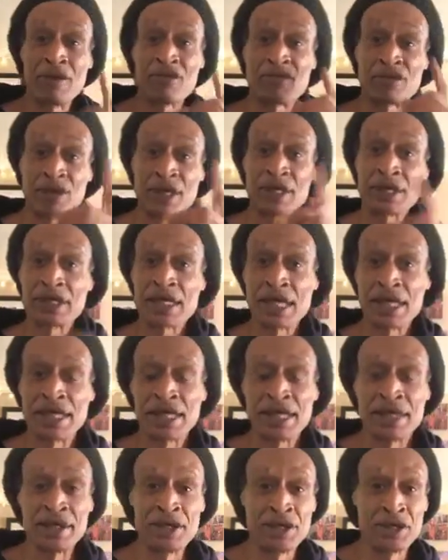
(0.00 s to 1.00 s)
Big up
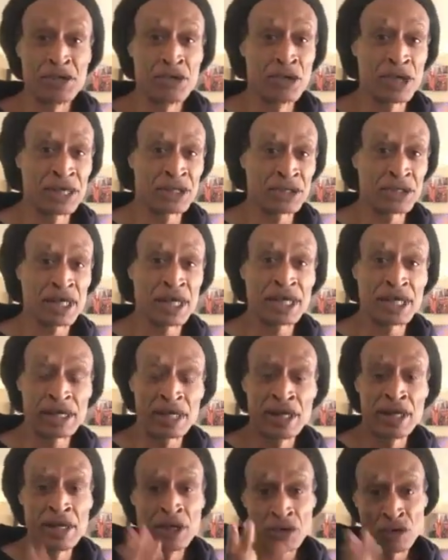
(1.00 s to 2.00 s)
Fred Tate in the
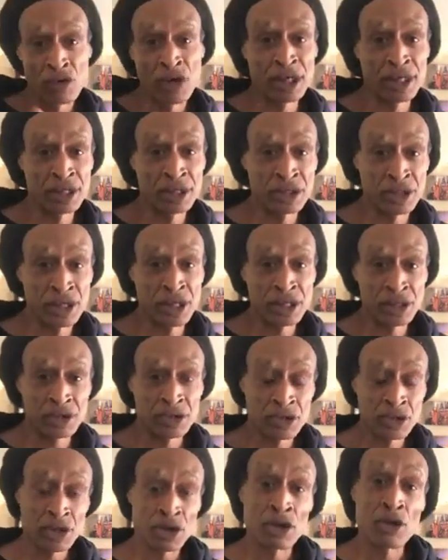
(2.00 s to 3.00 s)
USA, running
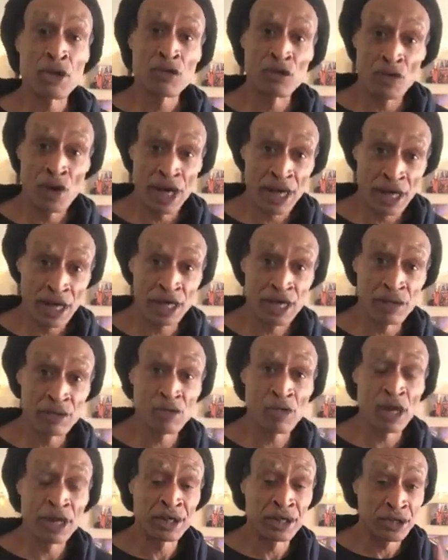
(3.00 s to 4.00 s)
things
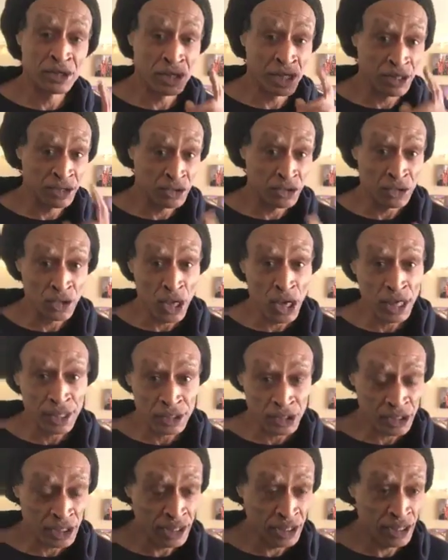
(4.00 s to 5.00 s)
correctly, running things
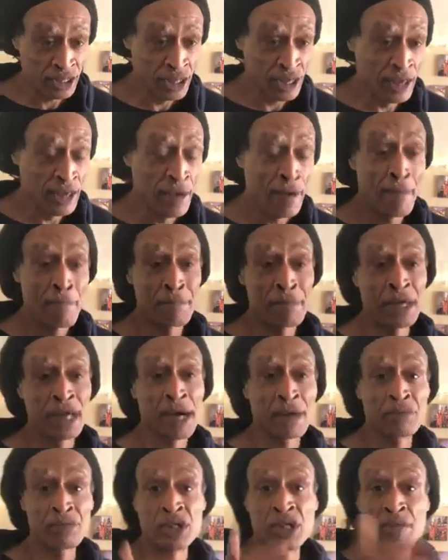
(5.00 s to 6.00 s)
nicely.
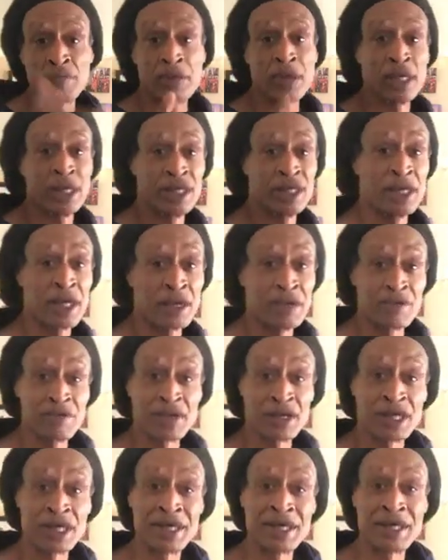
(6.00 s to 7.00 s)
Big up
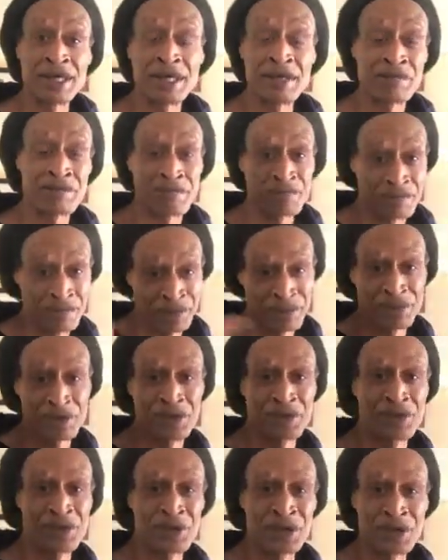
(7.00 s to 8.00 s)
Tipperley over here,
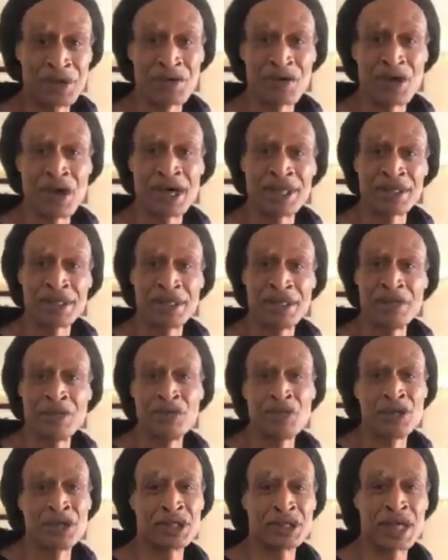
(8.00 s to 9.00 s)
doing the right
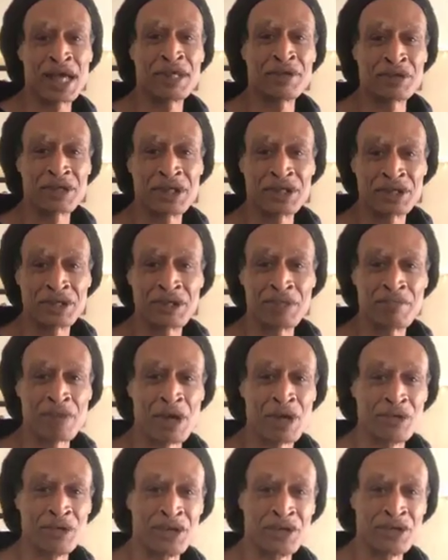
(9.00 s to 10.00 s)
thing. All the sound
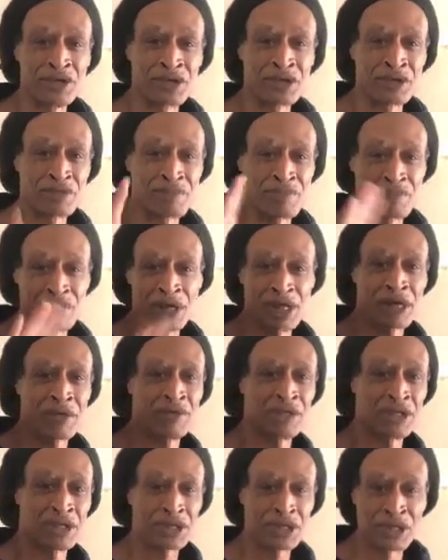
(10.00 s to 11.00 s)
system owners,
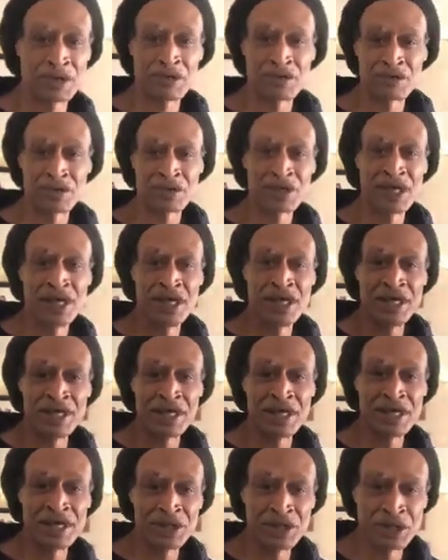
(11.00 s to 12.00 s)
big up yourselves,
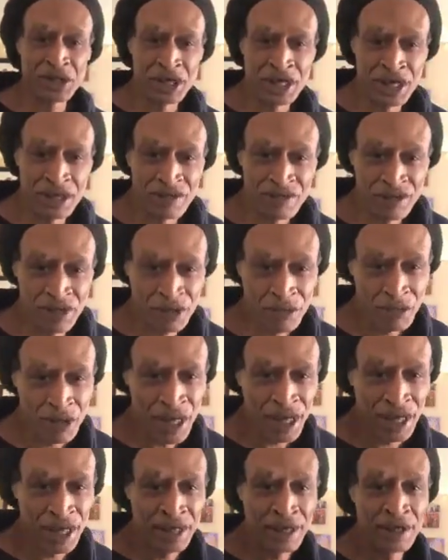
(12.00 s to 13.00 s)
each and
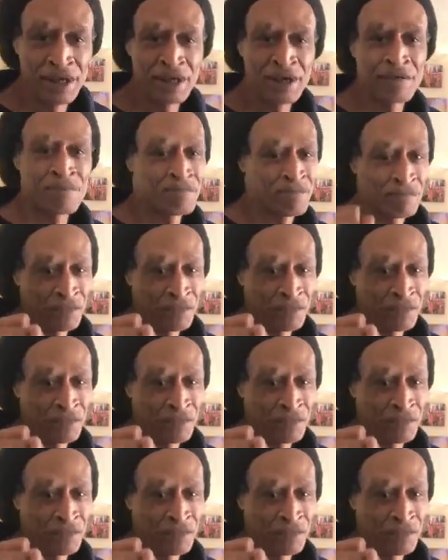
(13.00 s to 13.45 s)
everywhere.